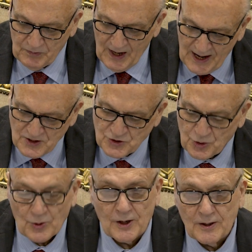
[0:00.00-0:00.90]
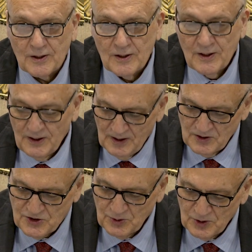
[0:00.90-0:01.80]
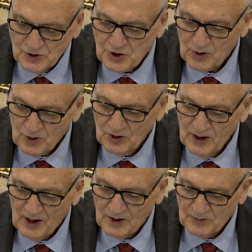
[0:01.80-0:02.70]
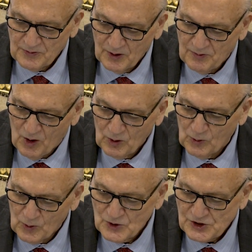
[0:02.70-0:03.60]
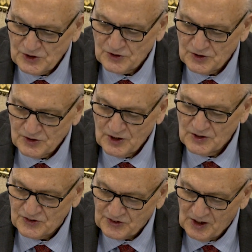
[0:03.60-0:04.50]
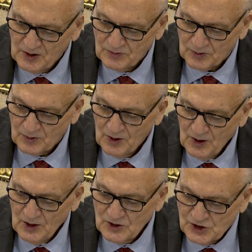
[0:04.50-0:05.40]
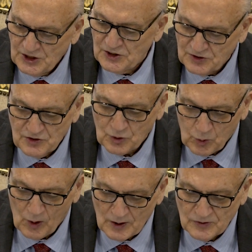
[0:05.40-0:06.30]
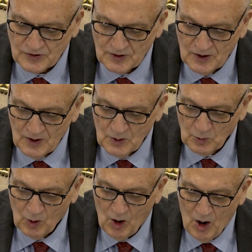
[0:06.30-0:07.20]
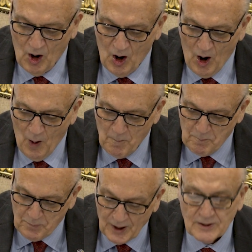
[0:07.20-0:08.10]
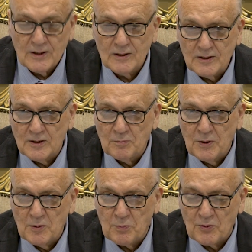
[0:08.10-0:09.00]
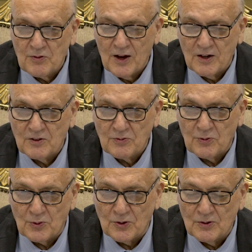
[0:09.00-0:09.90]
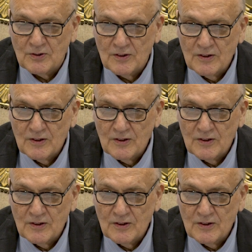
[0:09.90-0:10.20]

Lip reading: entry into eternal life of our Lord Jesus, Savior, Jesus Christ, will abundantly be provided for you.